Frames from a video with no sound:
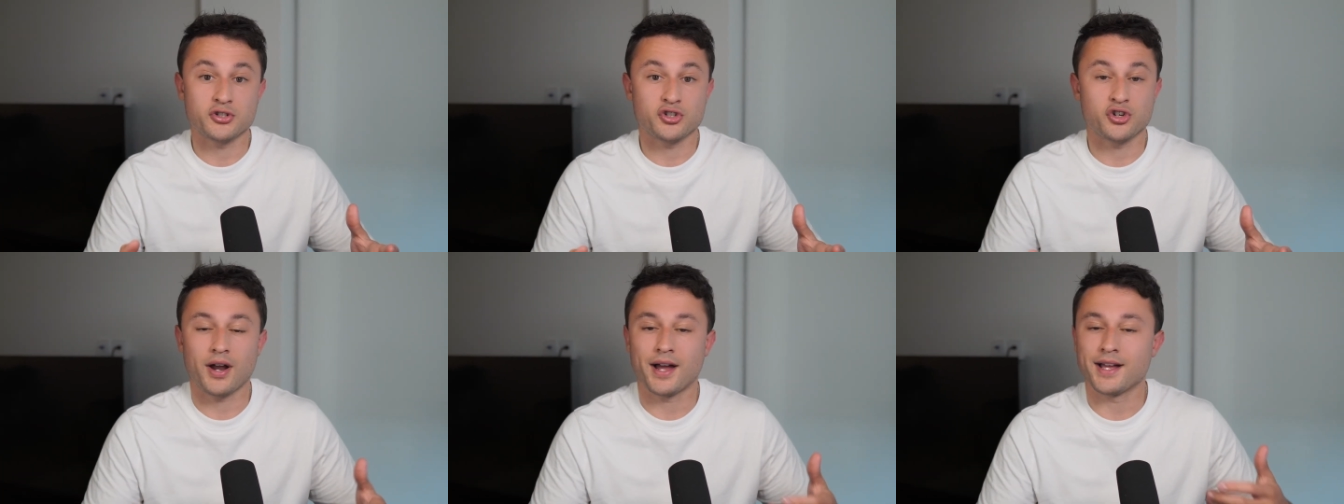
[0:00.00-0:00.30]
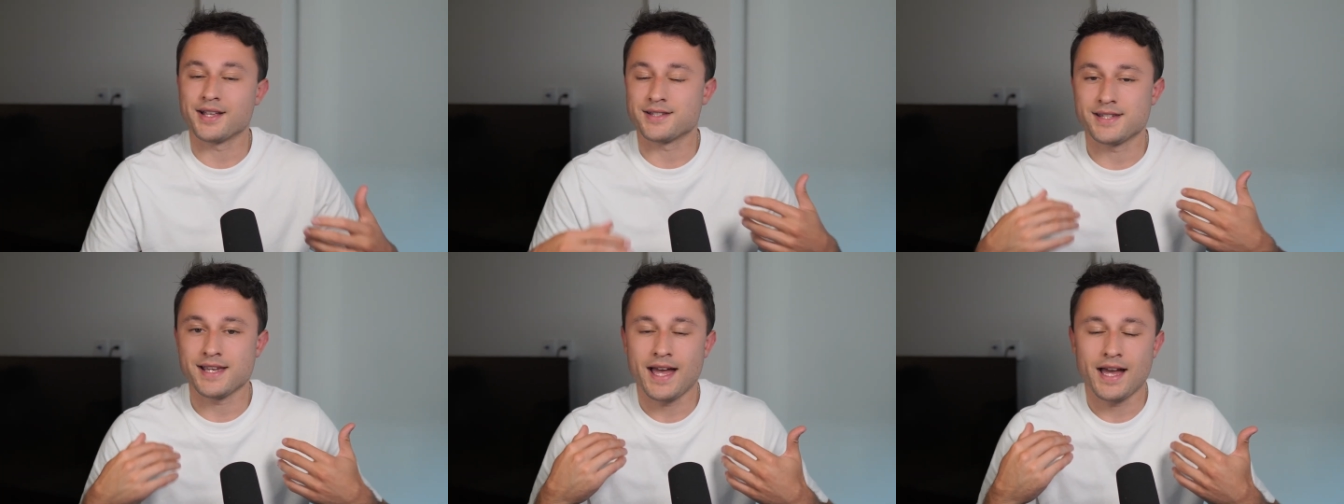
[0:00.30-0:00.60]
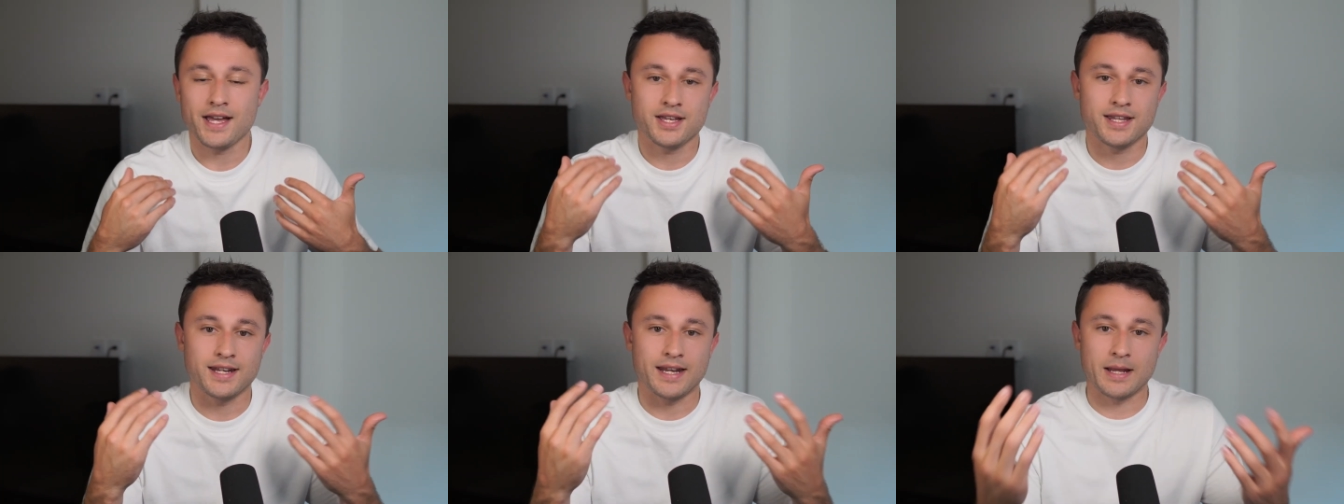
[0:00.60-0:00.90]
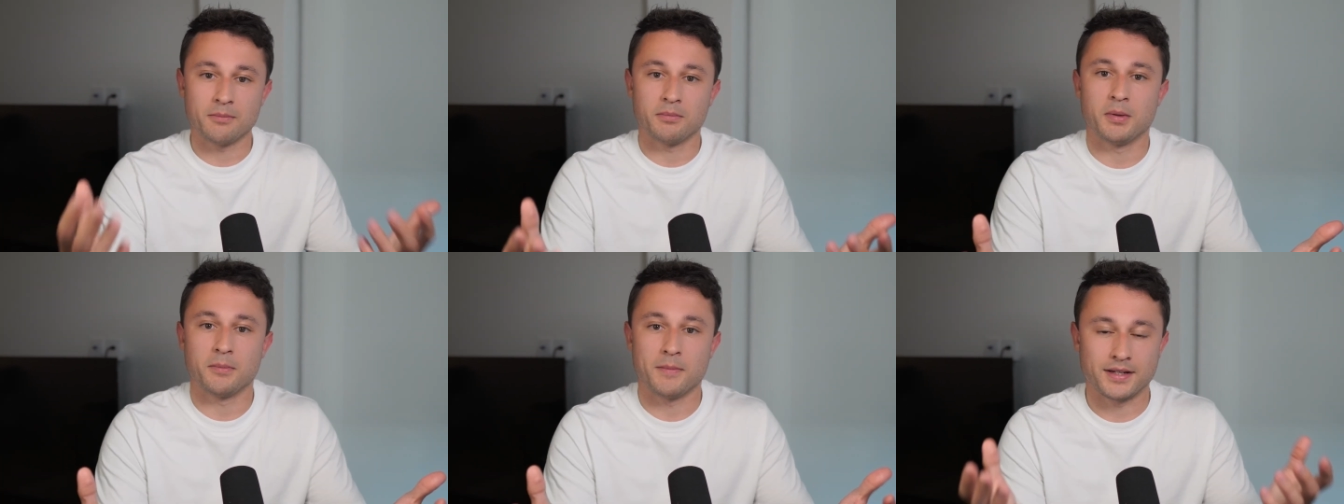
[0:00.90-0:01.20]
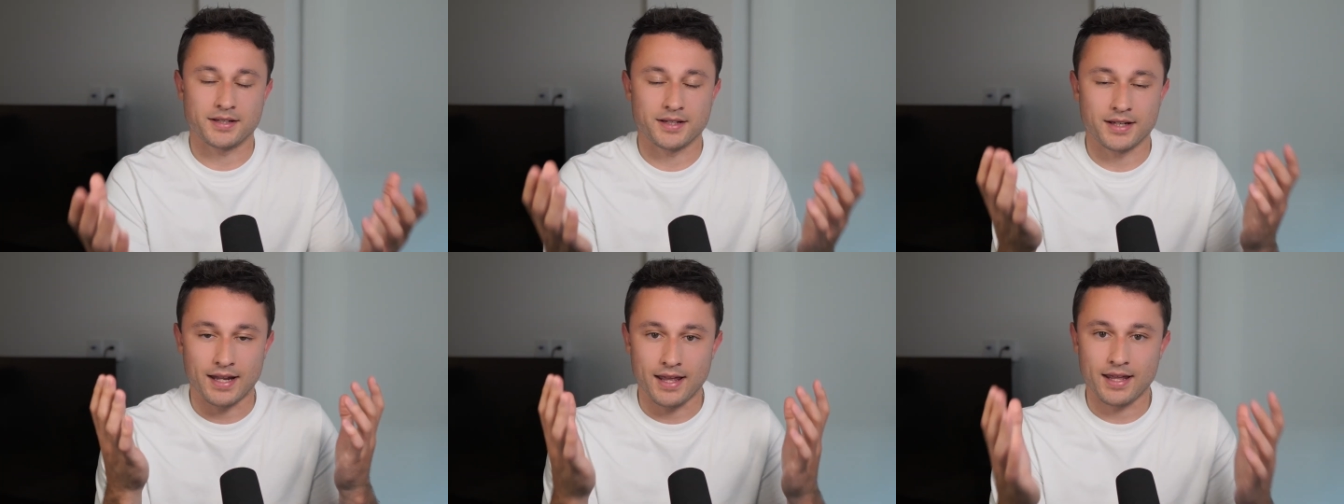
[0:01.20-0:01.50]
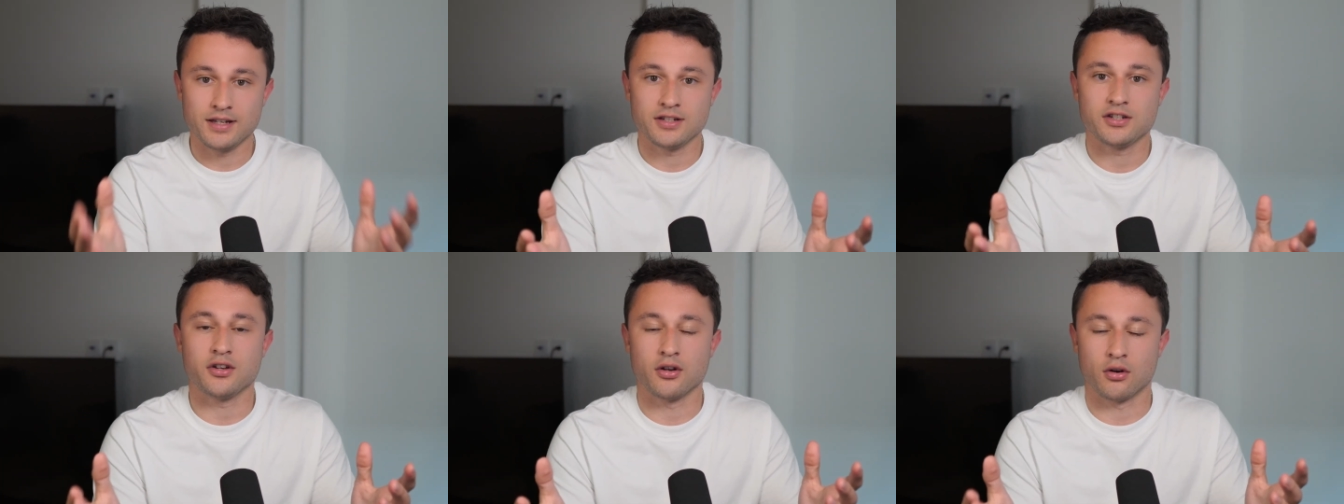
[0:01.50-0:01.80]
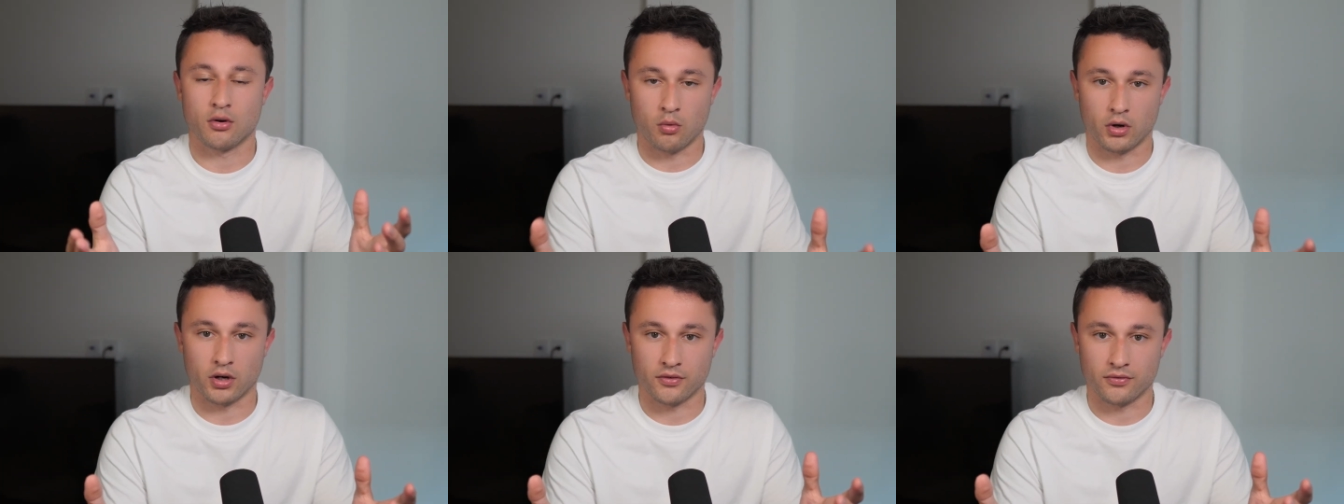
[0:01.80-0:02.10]
try and see how you can implement it into
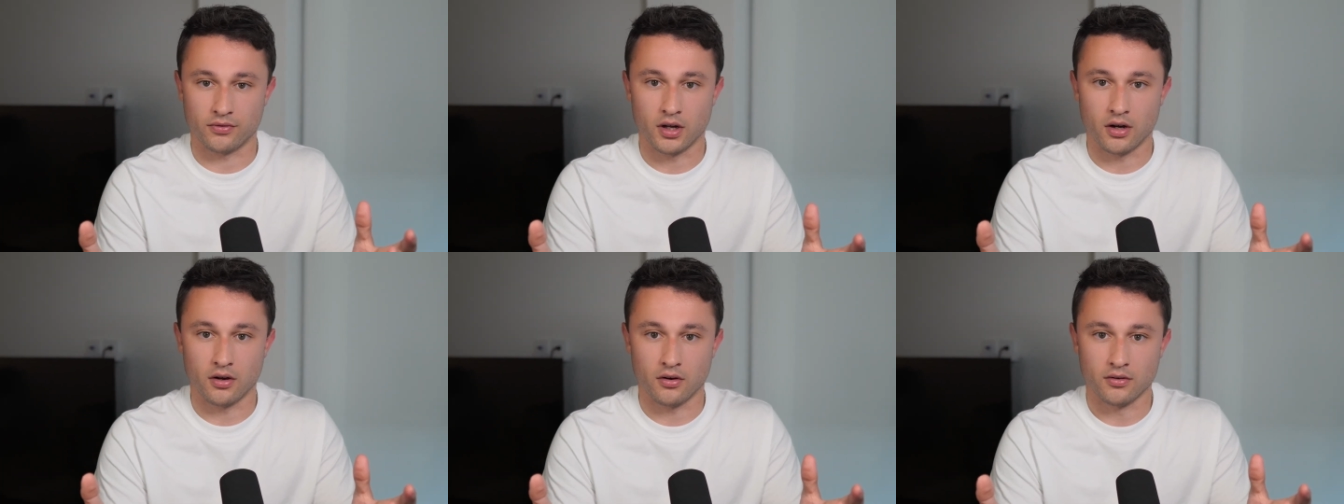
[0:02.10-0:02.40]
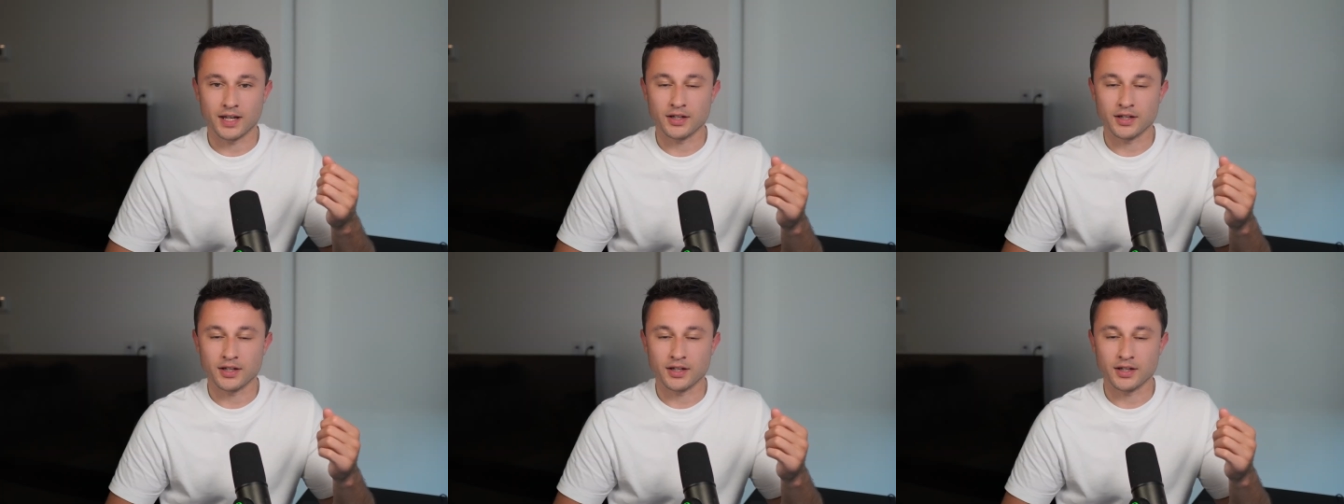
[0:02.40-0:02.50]
your workflow.